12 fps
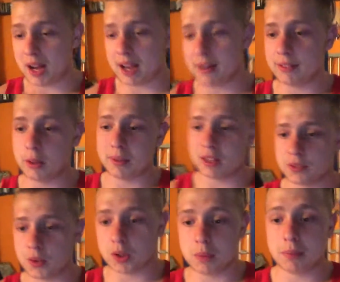buy for the
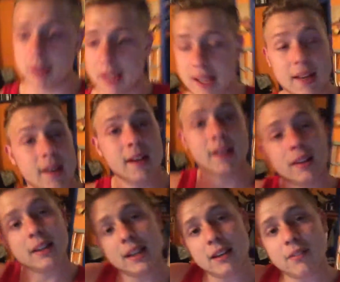PS4 and play,
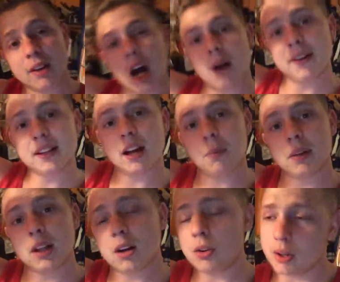leave a comment down
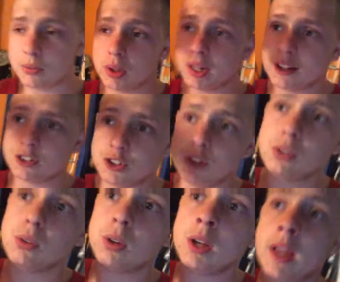below of what I should
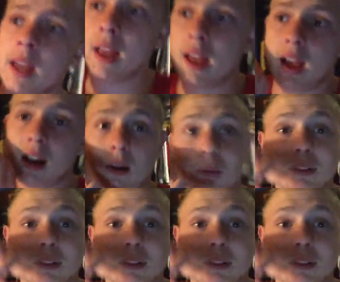do, and I